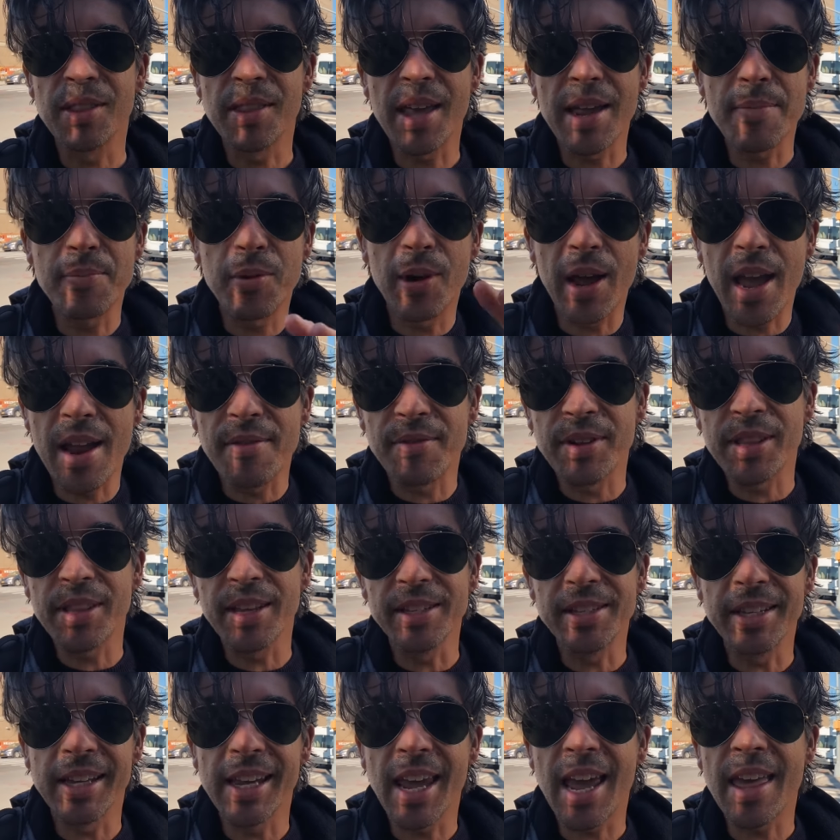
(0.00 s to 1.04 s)
They put everything
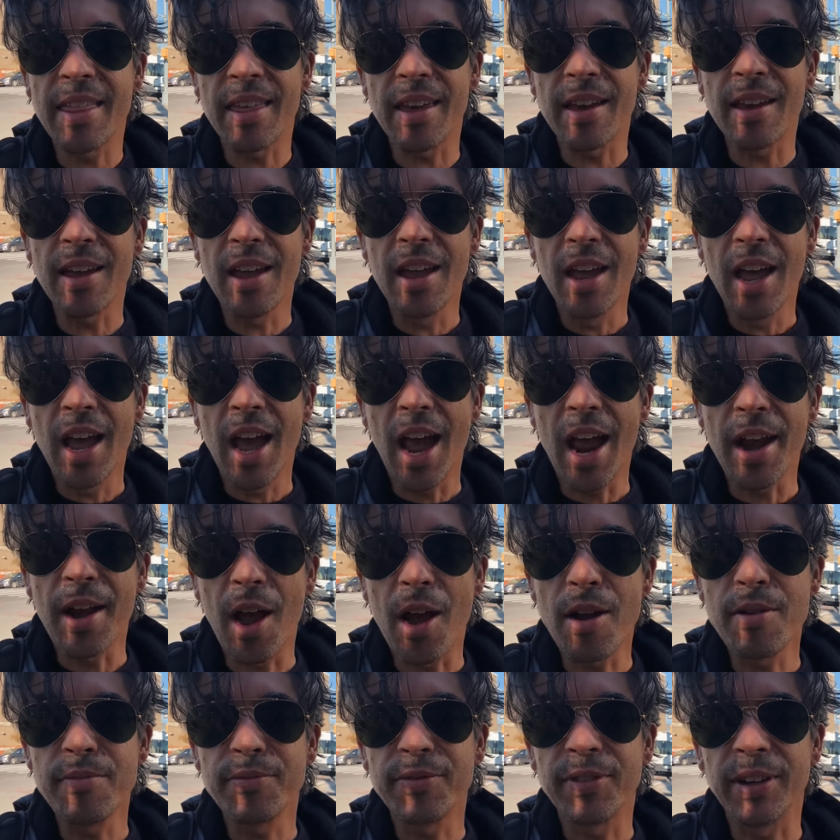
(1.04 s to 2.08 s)
together and
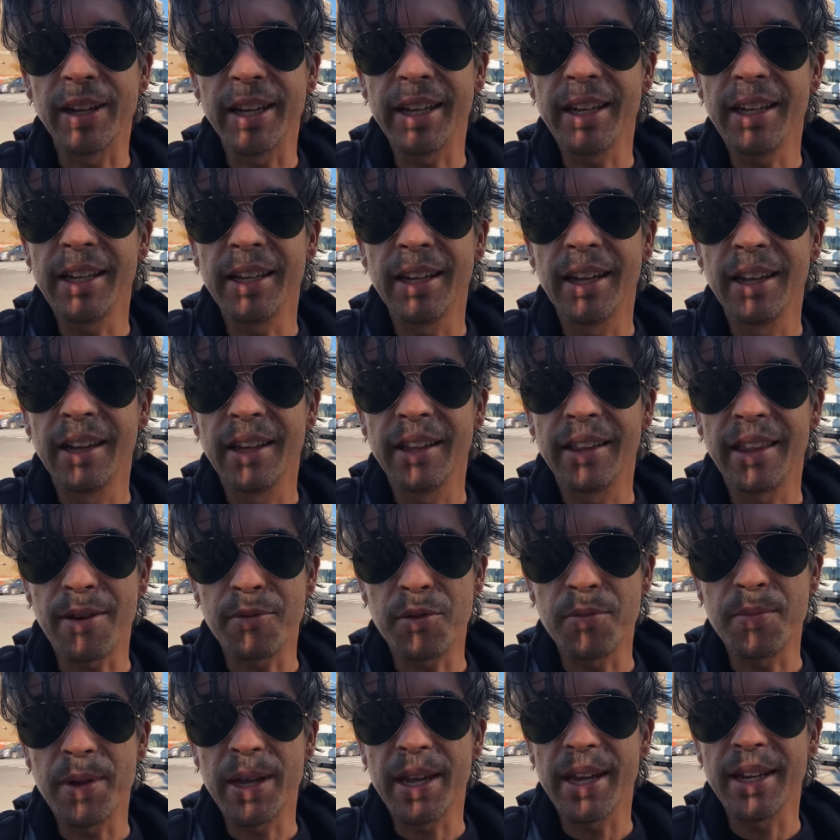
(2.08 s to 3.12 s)
hopefully that
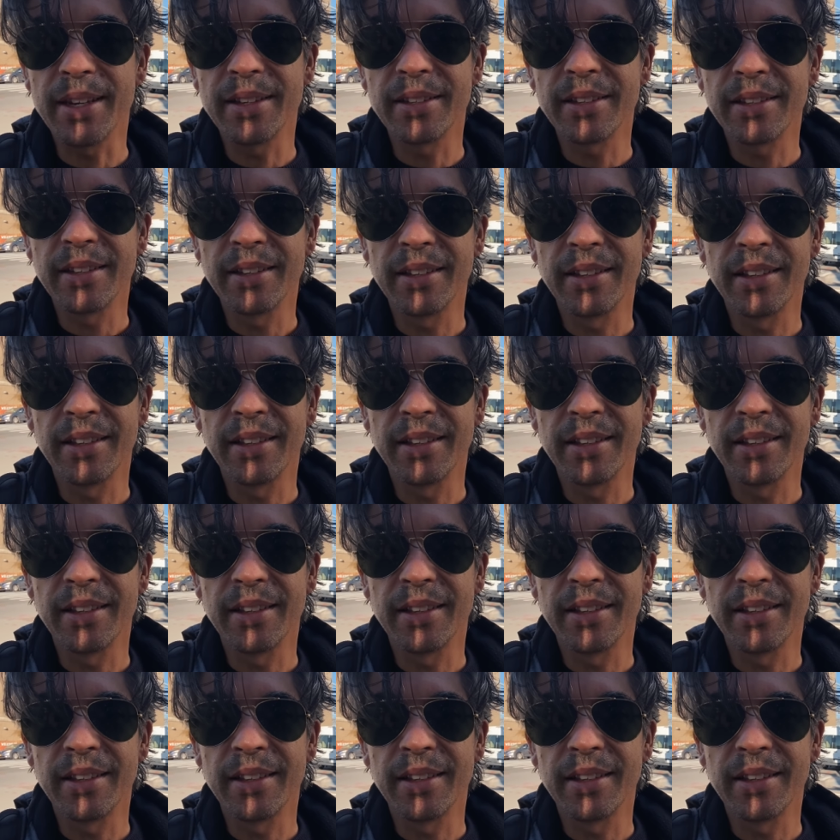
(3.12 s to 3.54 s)
will mean